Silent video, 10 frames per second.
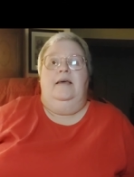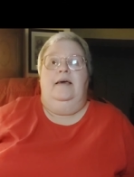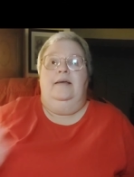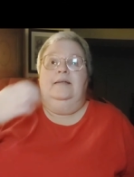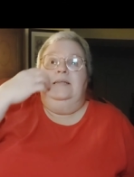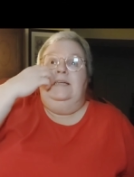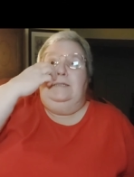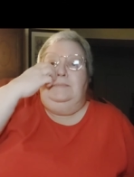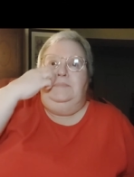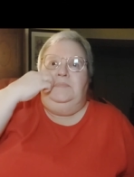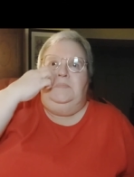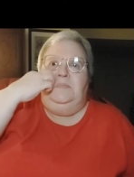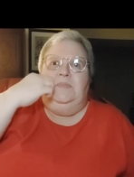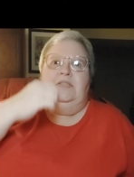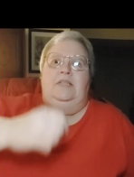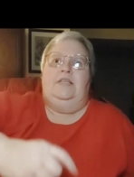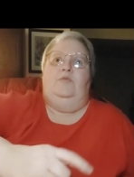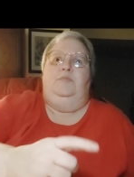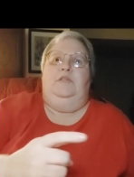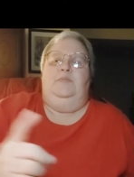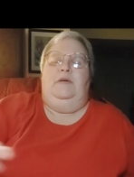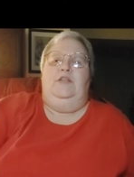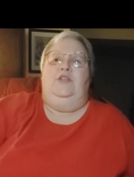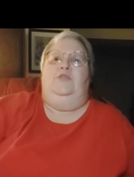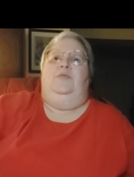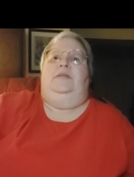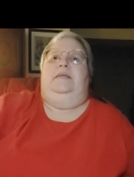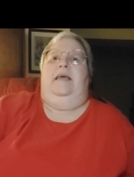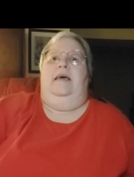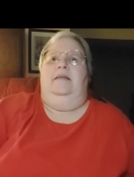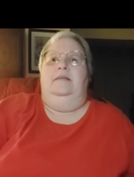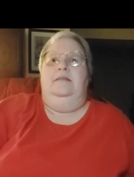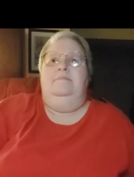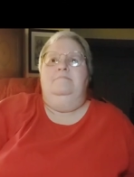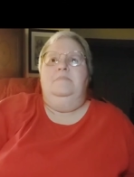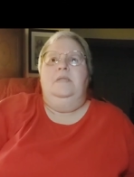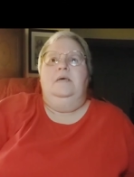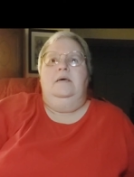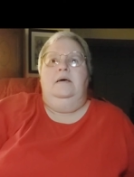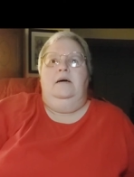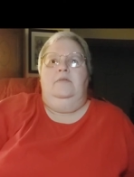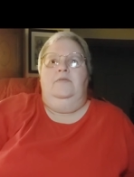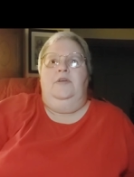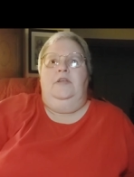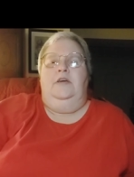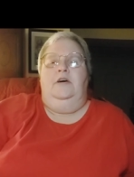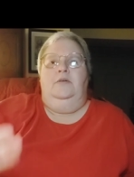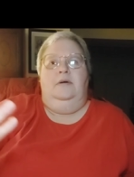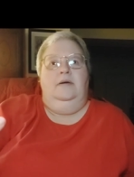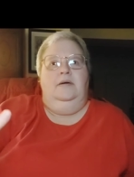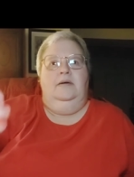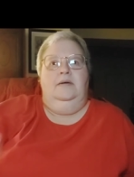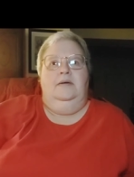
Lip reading: And since I won't be speaking to you at the end of the video,